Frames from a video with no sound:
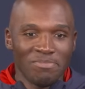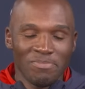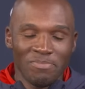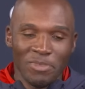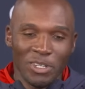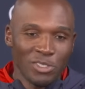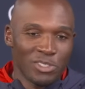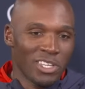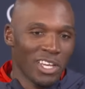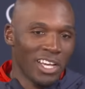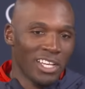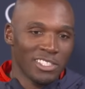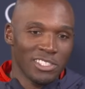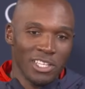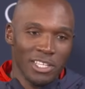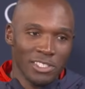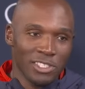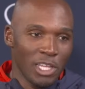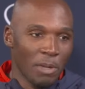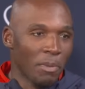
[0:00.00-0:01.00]
Most guys
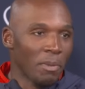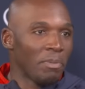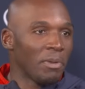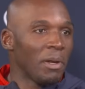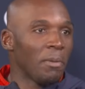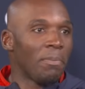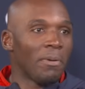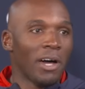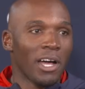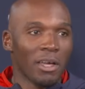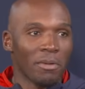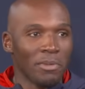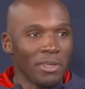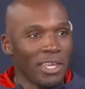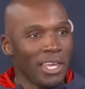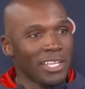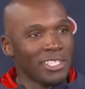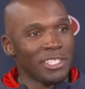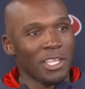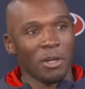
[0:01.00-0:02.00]
say step up in the pocket, but
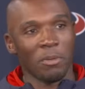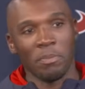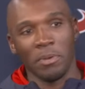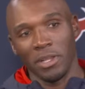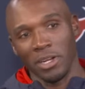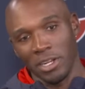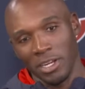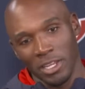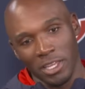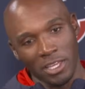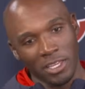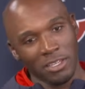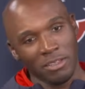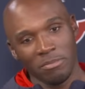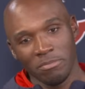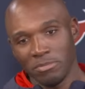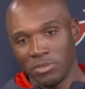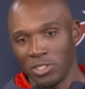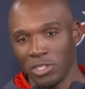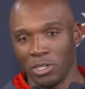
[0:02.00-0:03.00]
he has that ability
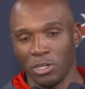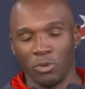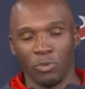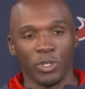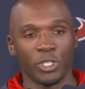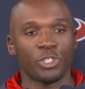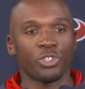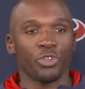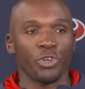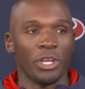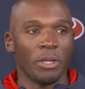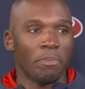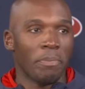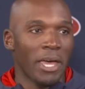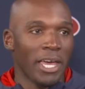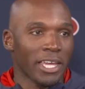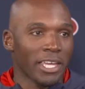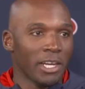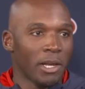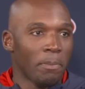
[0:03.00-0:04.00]
to retreat
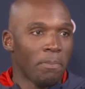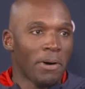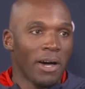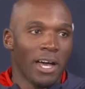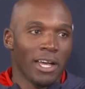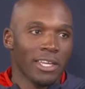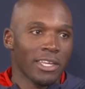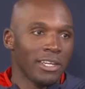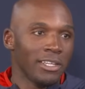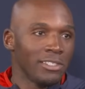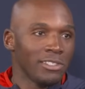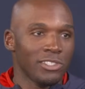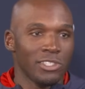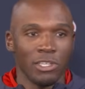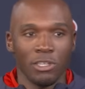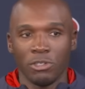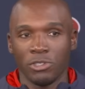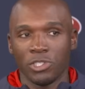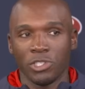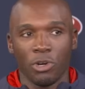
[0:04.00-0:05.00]
back in the pocket and
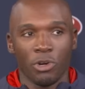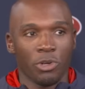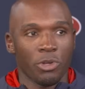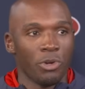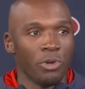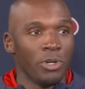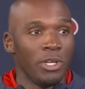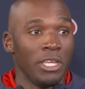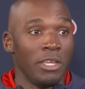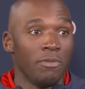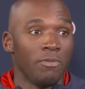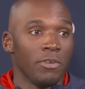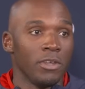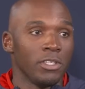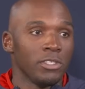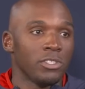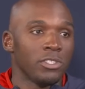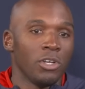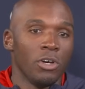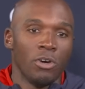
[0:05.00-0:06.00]
still circle the
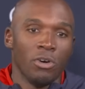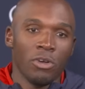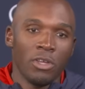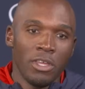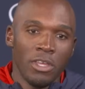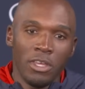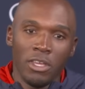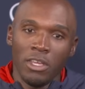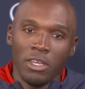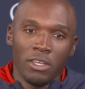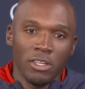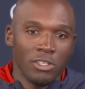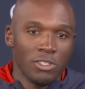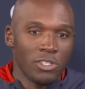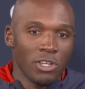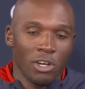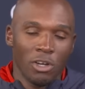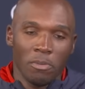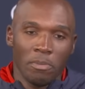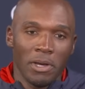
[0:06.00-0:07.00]
defense. So you
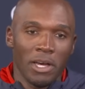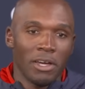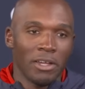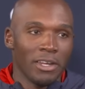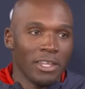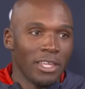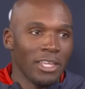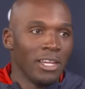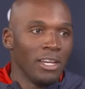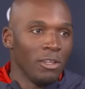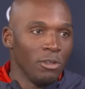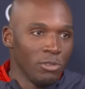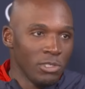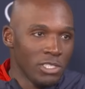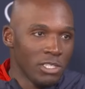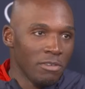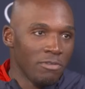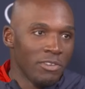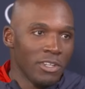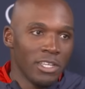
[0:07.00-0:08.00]
talk about
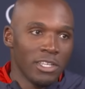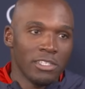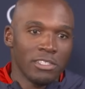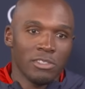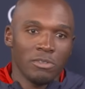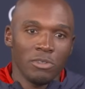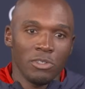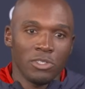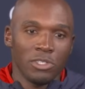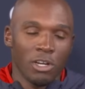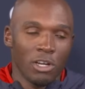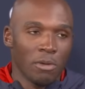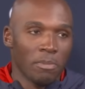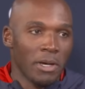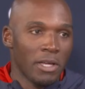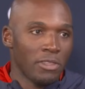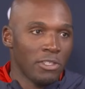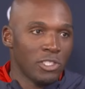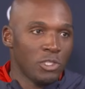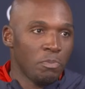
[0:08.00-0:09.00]
elusiveness, you talk
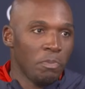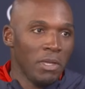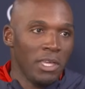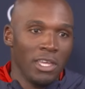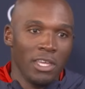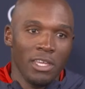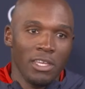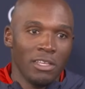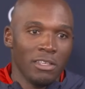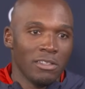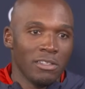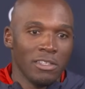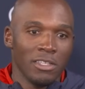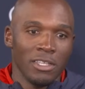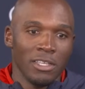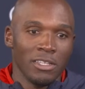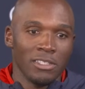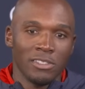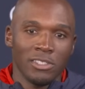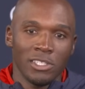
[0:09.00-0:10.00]
about the speed,
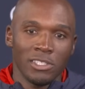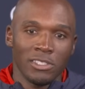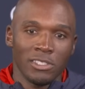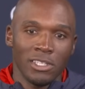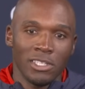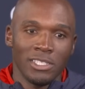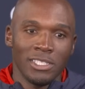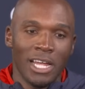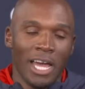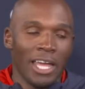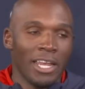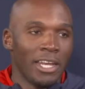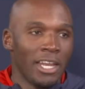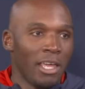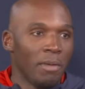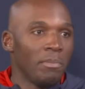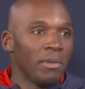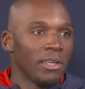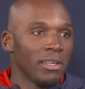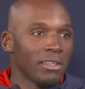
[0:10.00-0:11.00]
just a
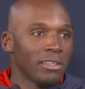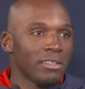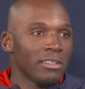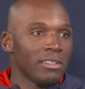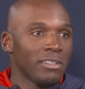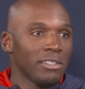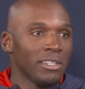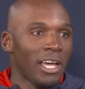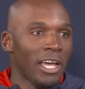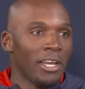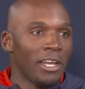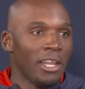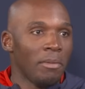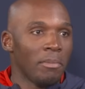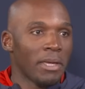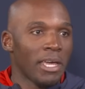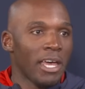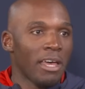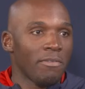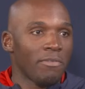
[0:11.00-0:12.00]
dynamic
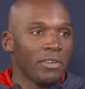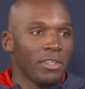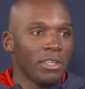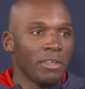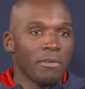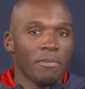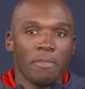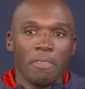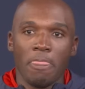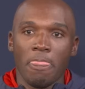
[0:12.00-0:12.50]
athlete.